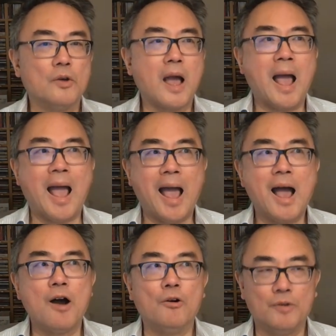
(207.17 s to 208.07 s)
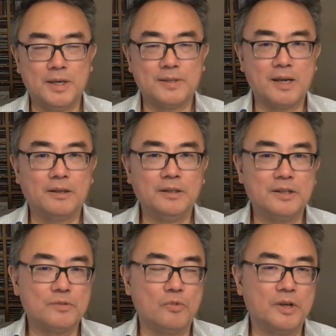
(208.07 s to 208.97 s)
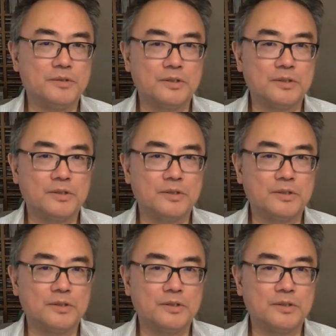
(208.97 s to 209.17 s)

how exactly does one